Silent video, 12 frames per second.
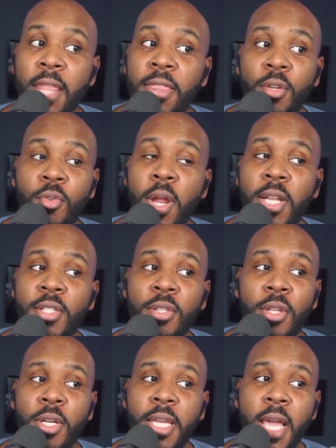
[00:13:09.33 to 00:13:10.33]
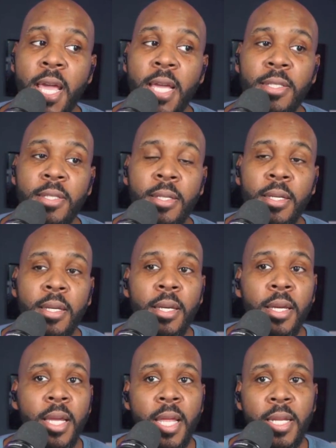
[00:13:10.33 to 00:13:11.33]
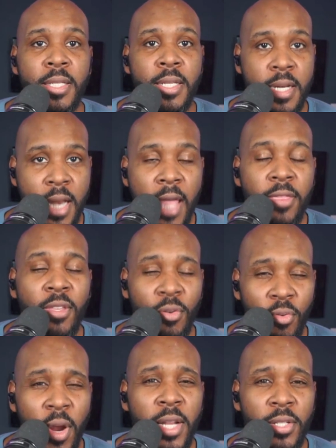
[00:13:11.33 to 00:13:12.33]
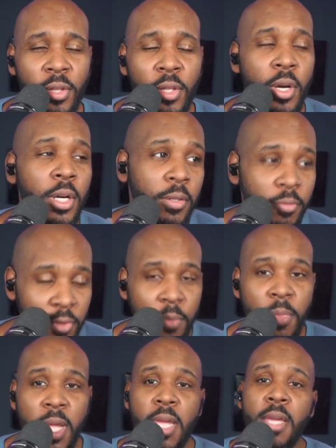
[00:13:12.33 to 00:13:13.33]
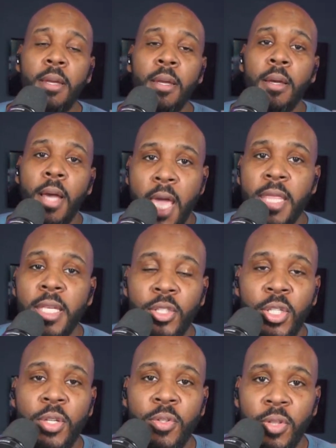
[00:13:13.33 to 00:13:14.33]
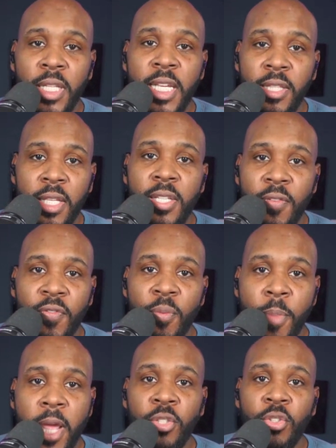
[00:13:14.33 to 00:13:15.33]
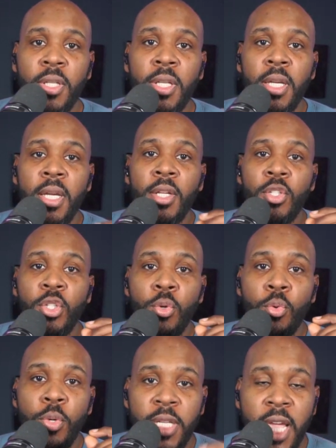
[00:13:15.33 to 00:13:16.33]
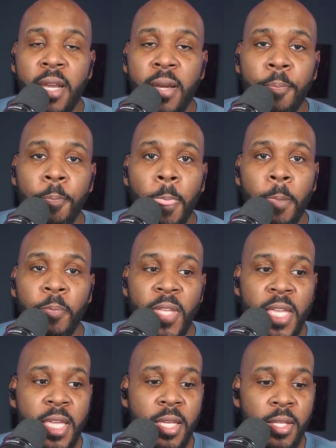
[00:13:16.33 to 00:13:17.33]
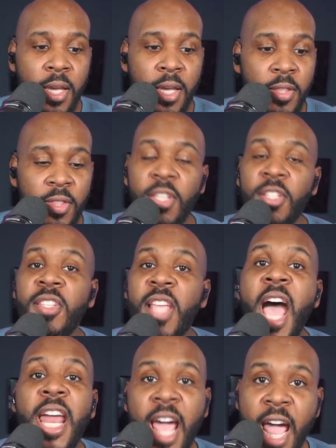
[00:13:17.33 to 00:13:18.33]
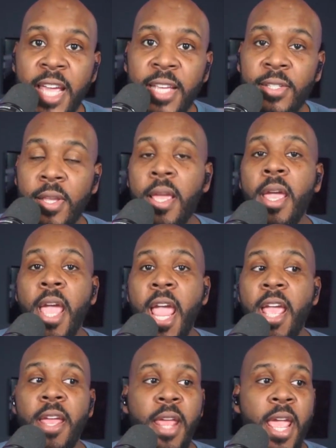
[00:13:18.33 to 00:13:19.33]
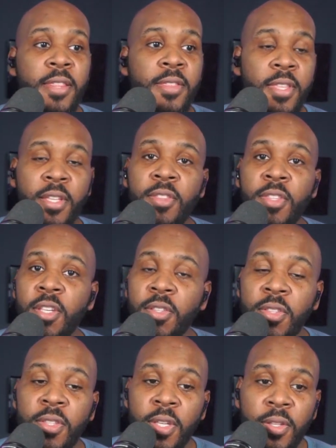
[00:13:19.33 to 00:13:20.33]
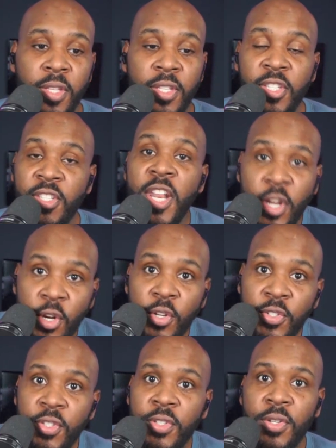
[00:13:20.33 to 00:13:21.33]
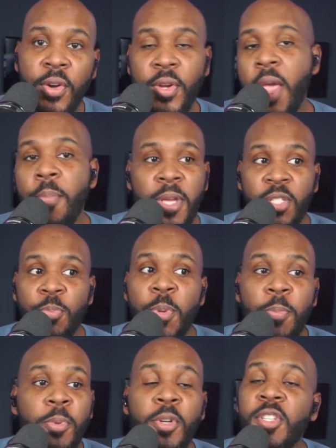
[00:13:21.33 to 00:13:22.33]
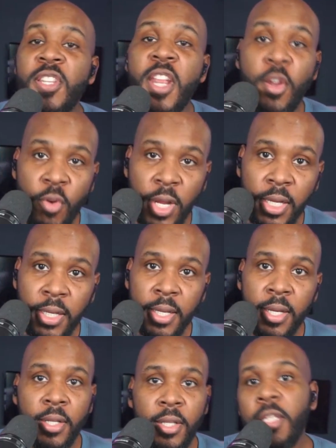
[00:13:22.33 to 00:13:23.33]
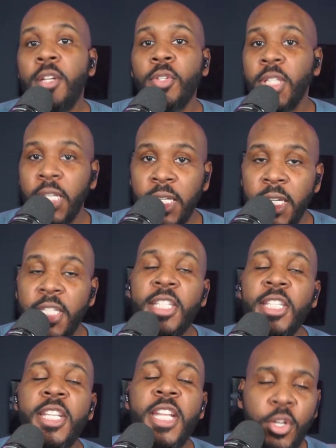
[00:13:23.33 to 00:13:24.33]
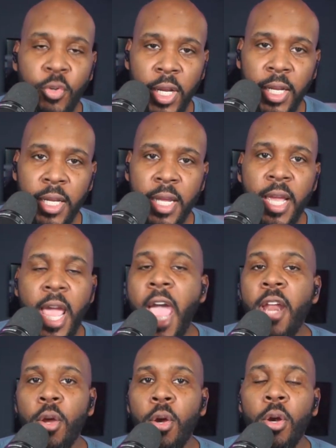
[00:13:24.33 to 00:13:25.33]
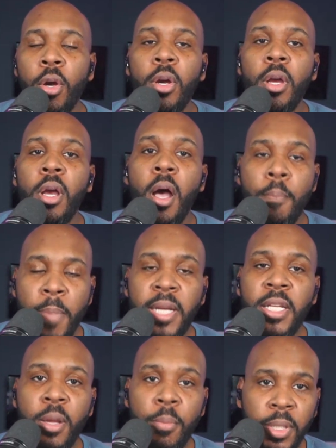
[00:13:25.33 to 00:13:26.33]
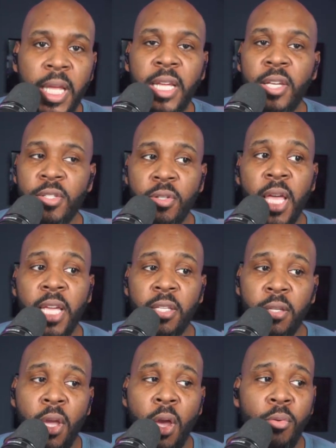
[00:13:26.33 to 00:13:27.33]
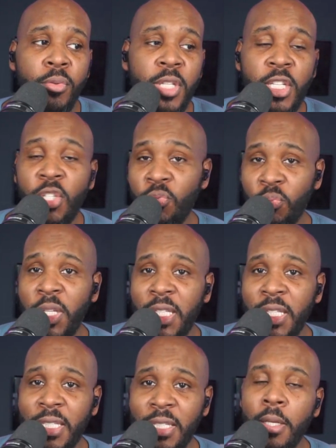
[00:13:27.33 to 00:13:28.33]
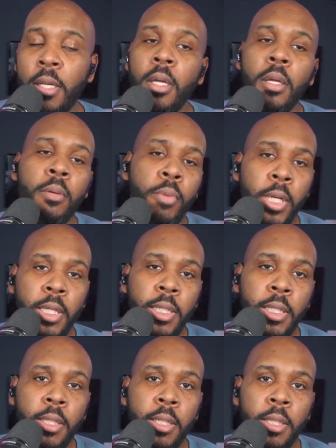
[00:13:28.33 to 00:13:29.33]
the greatest look, guys. It is not the greatest look. To me, I think she leaked this information to get the side eyes and the snickers, okay? Because people are snickering, literally snickering at her amended complaint because they're like, yo, this is really.